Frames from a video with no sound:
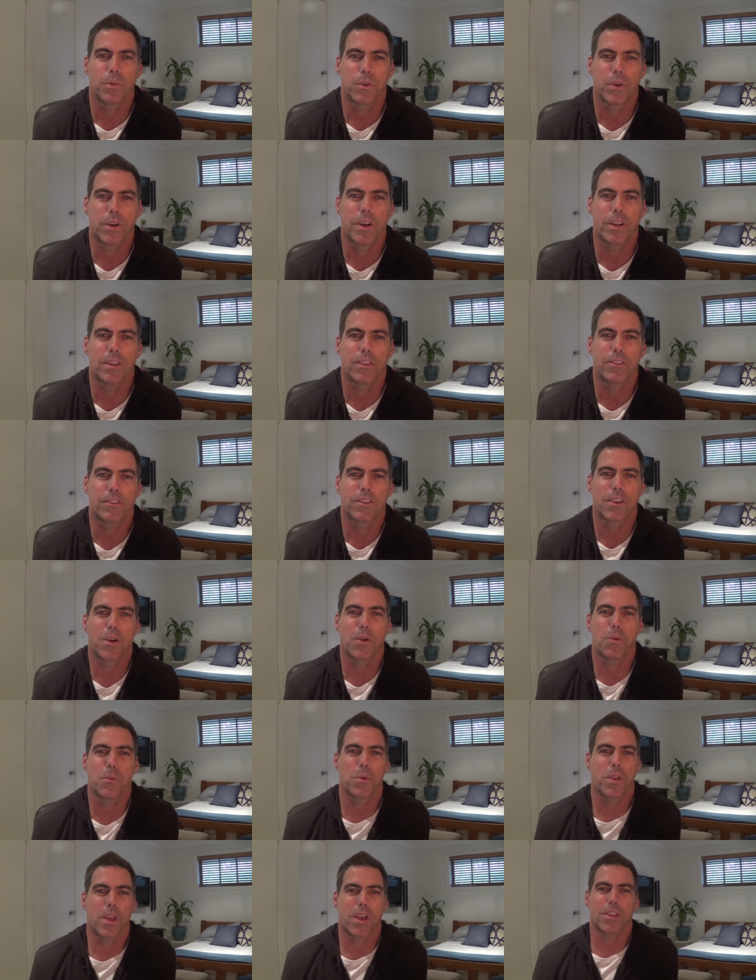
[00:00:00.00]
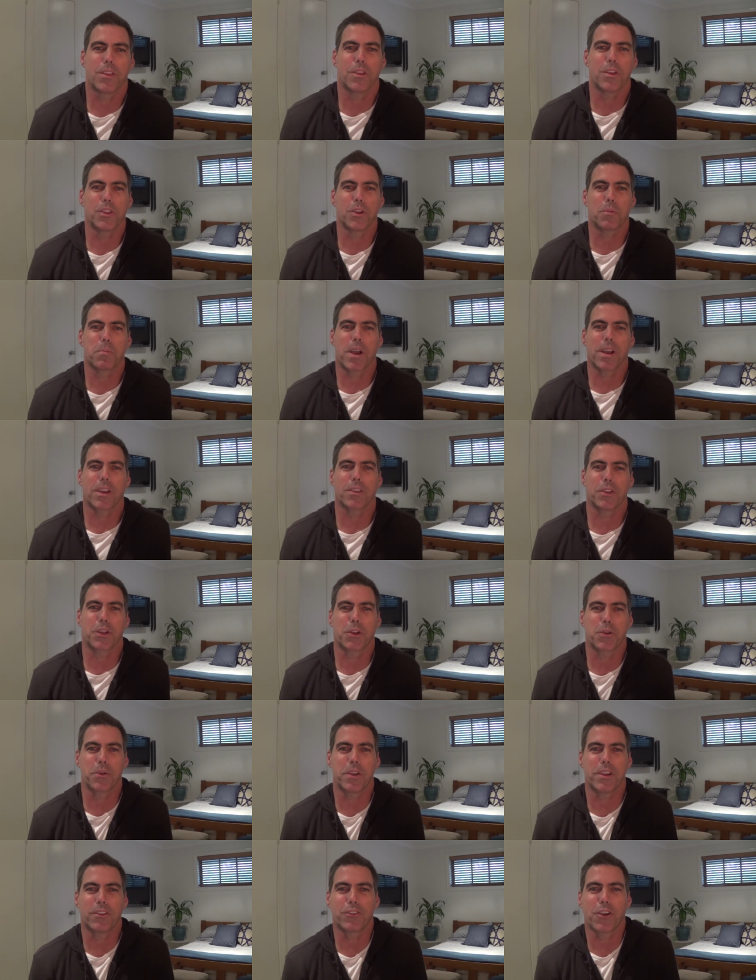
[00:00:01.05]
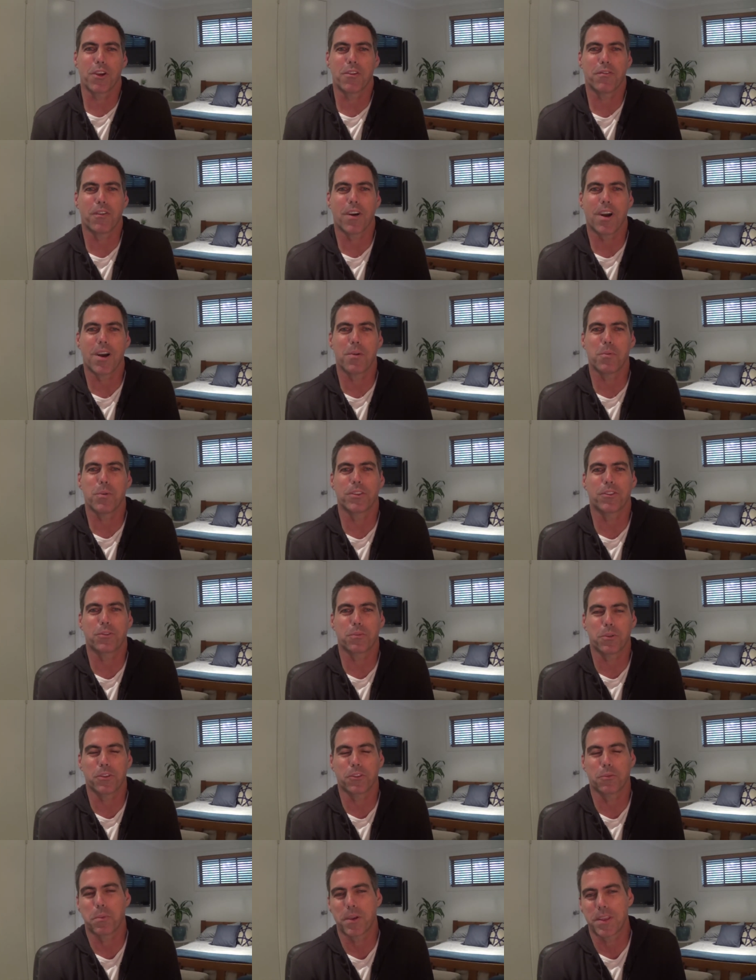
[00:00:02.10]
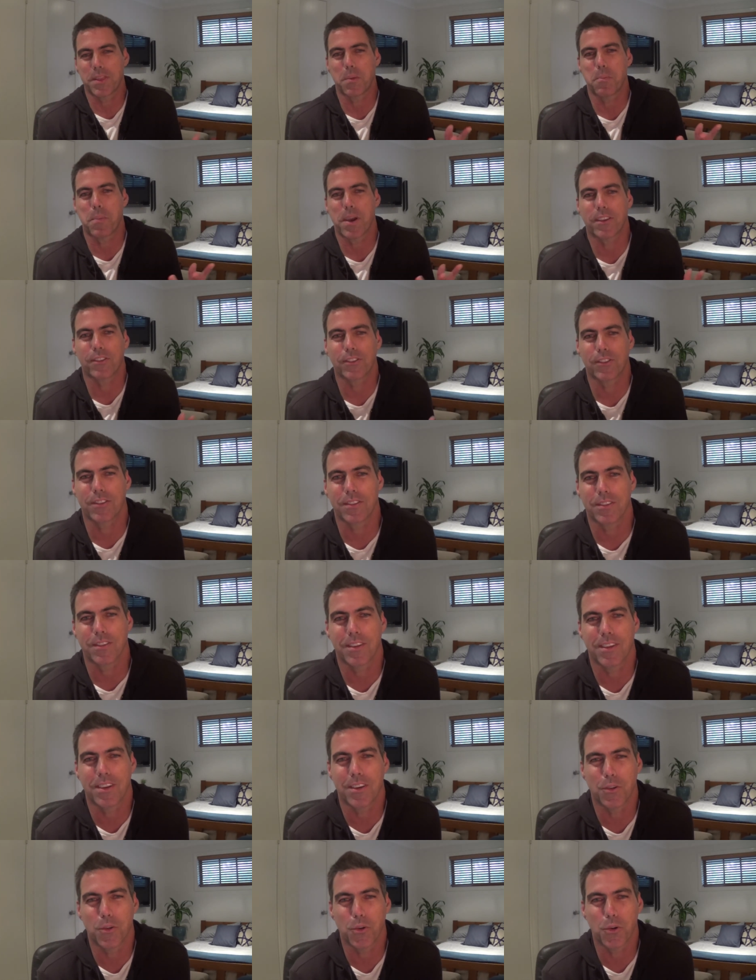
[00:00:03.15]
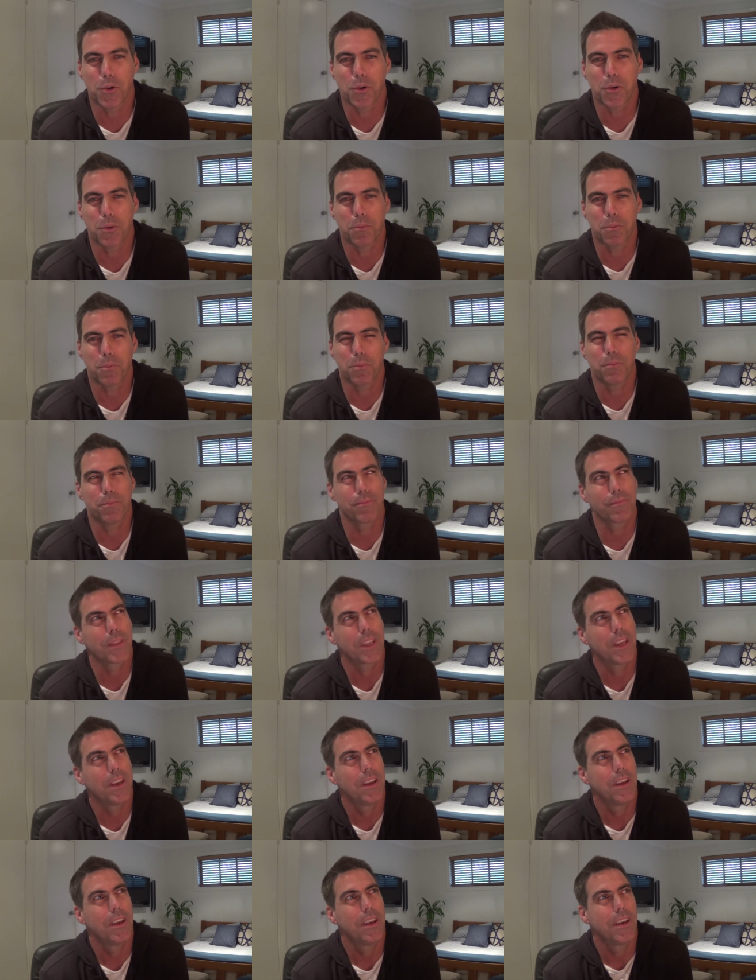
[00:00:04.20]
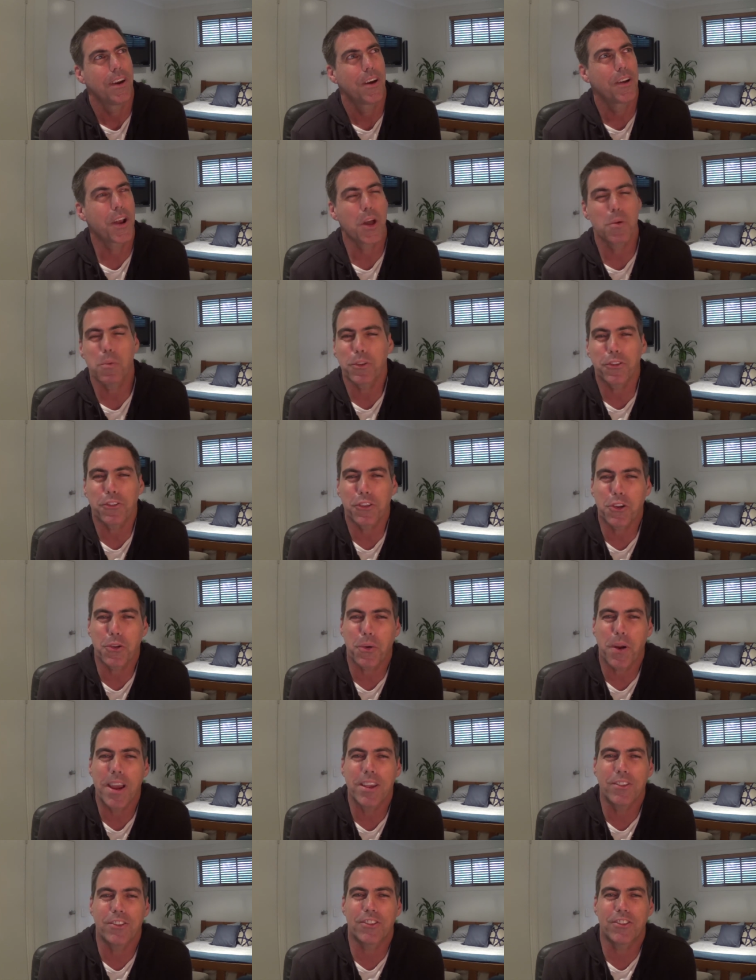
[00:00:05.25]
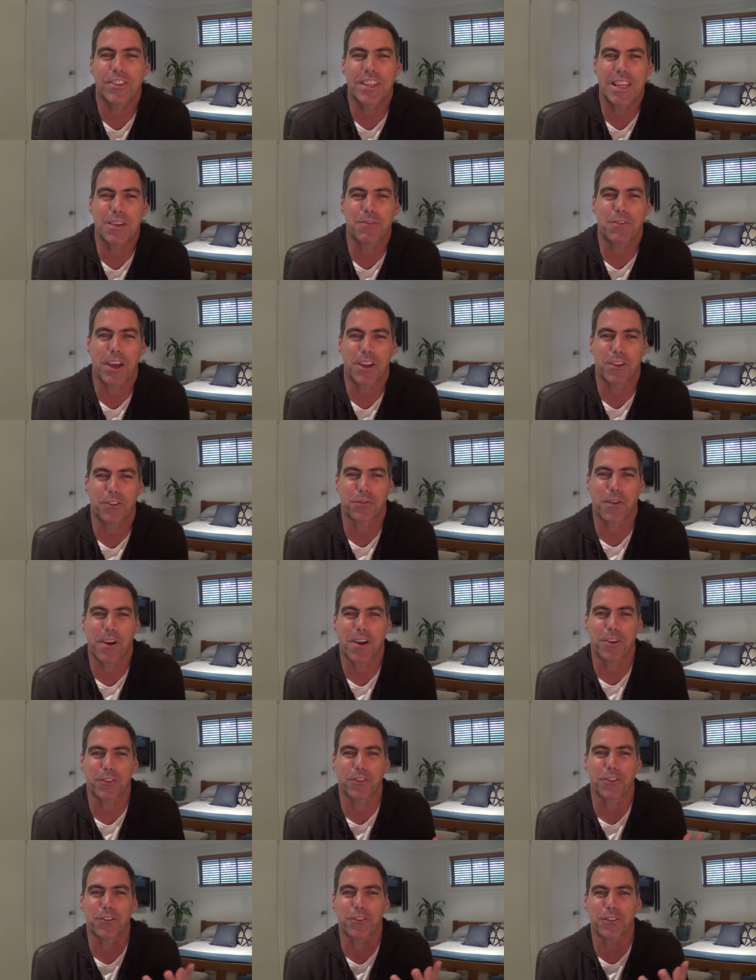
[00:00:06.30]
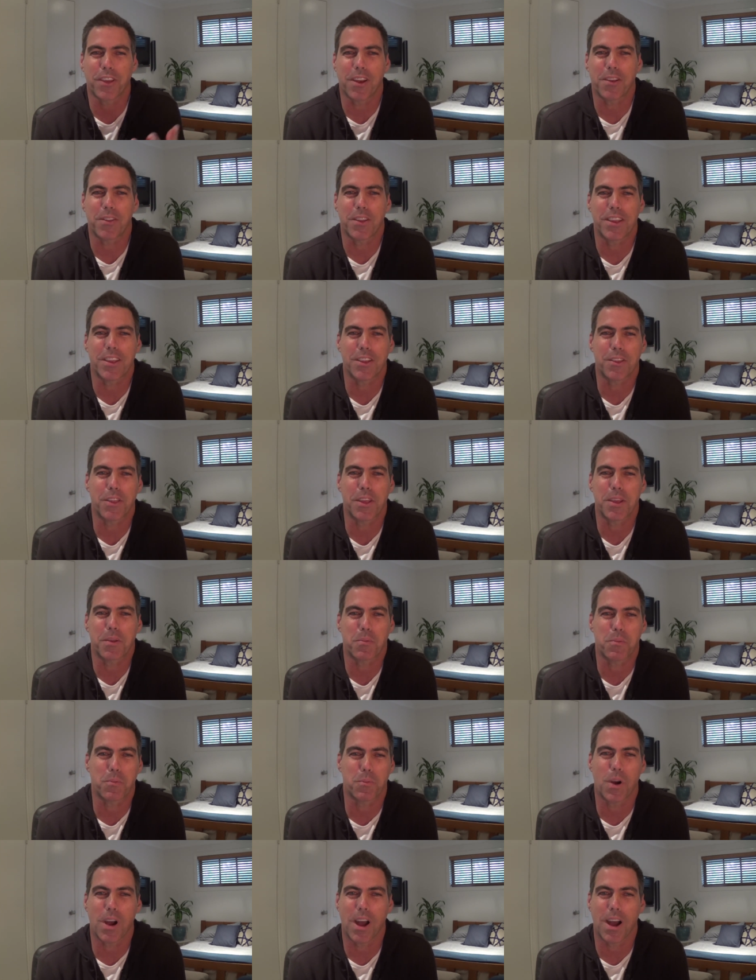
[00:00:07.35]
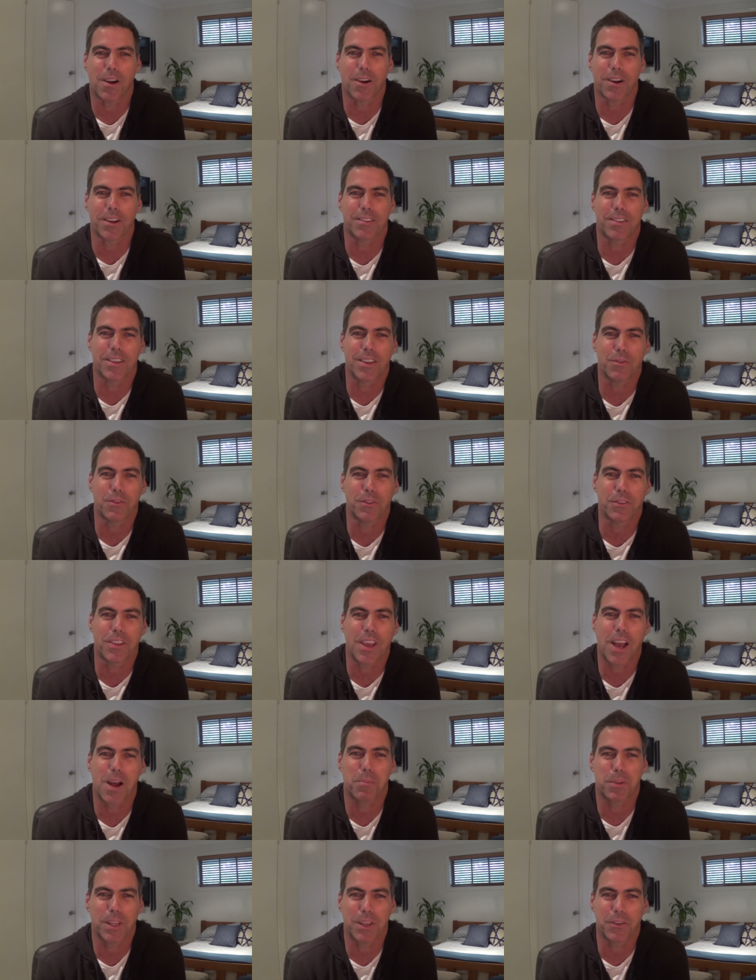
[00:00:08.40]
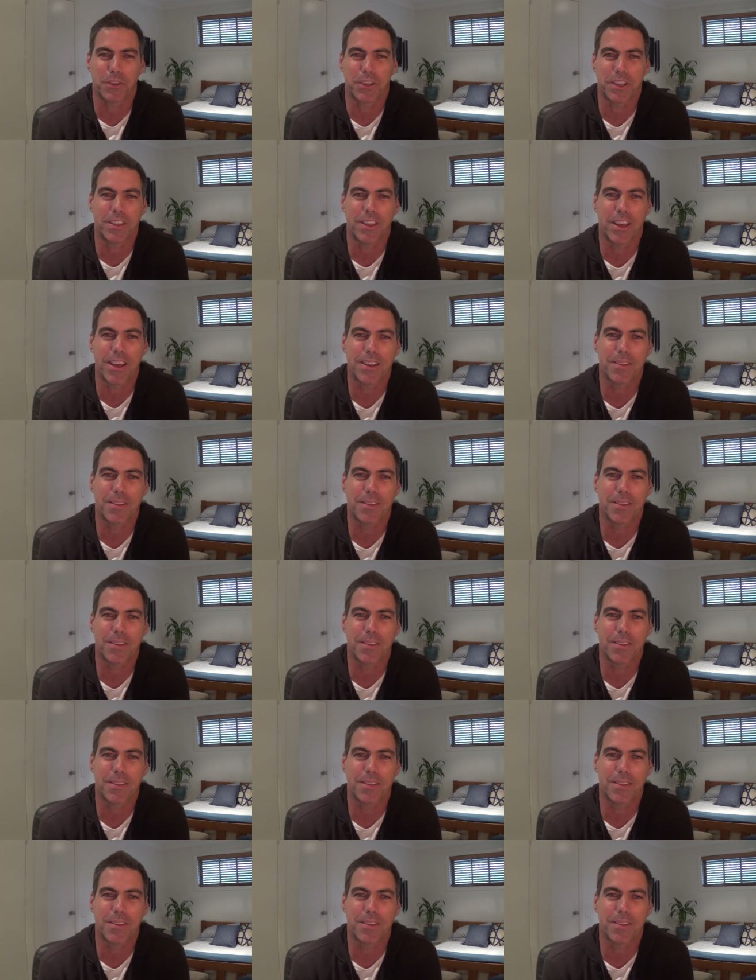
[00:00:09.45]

Right. So, yeah, you look back on the career so far. What's been the best, or, I don't know, what's the craziest thing you've done as far as a stunt that you think, wow, I even can't believe I did